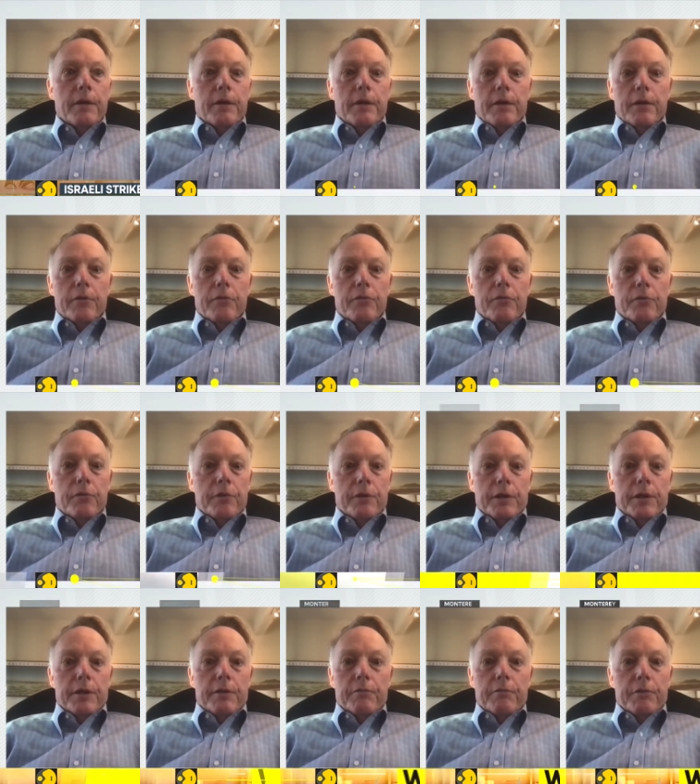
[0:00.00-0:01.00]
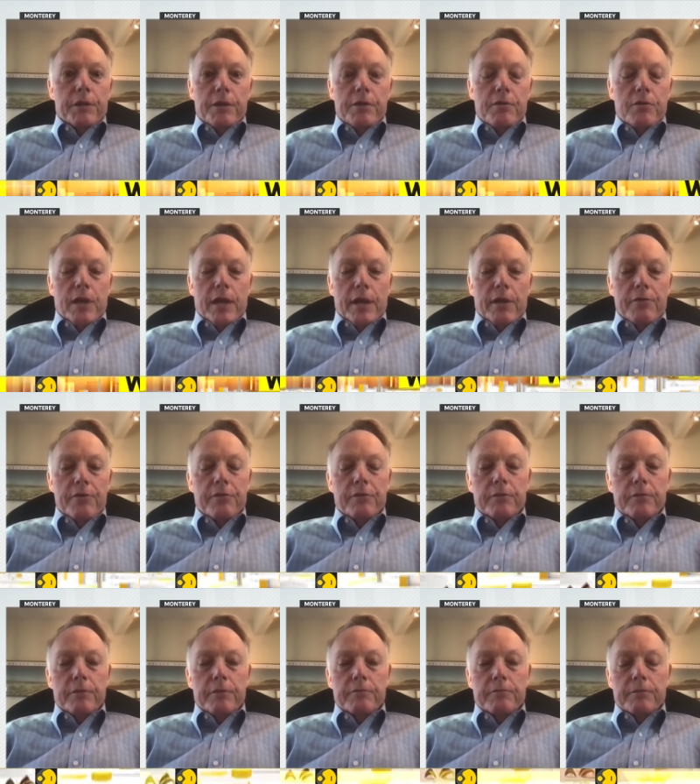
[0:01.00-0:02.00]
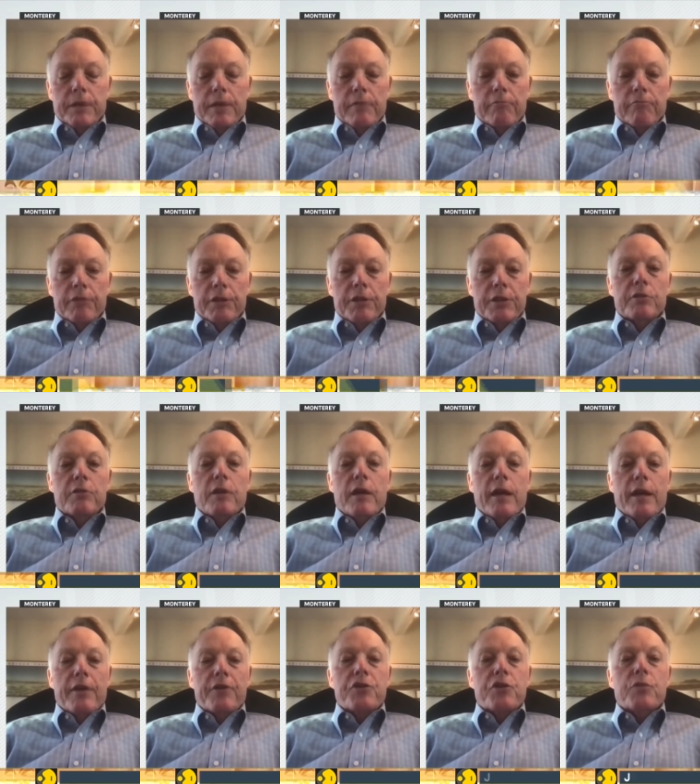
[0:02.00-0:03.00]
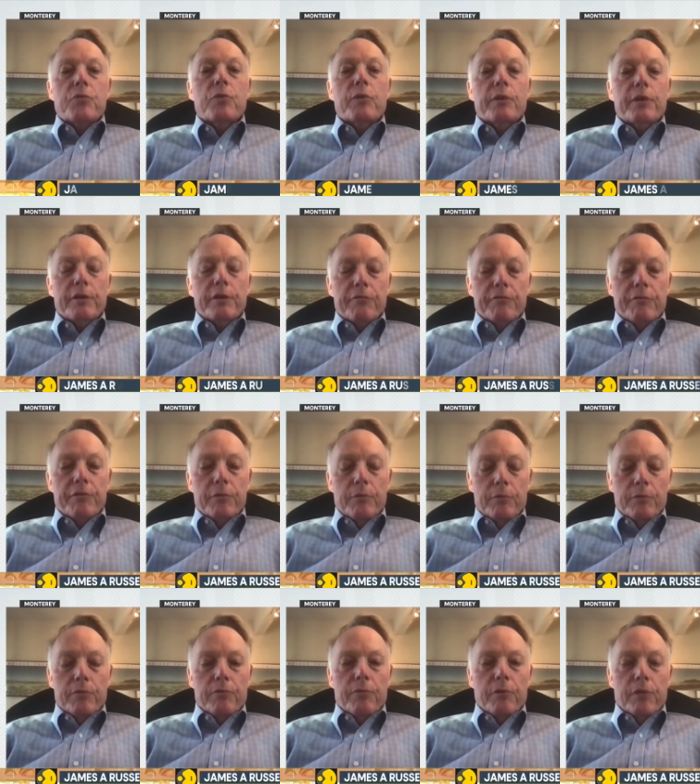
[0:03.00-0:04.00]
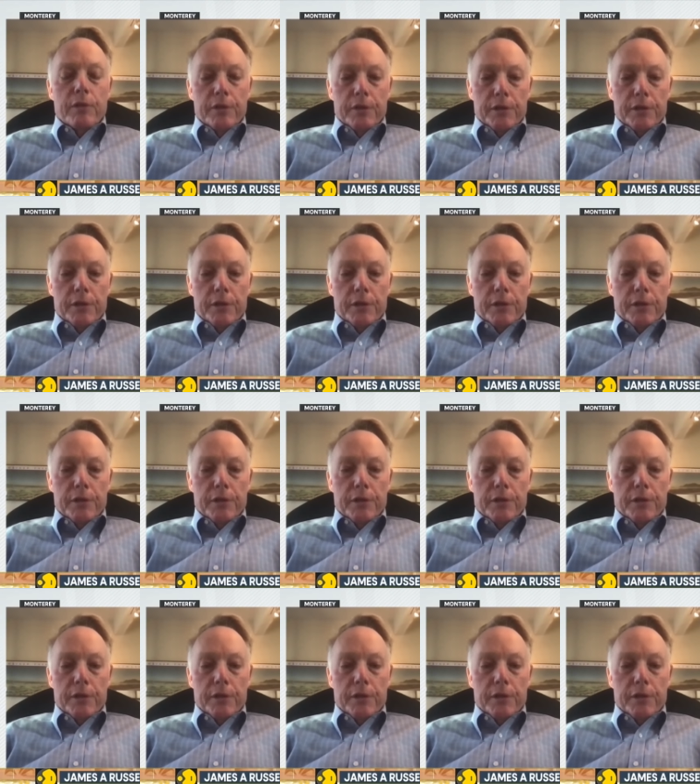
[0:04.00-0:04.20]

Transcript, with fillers: exerting real, actual, real, actual influence on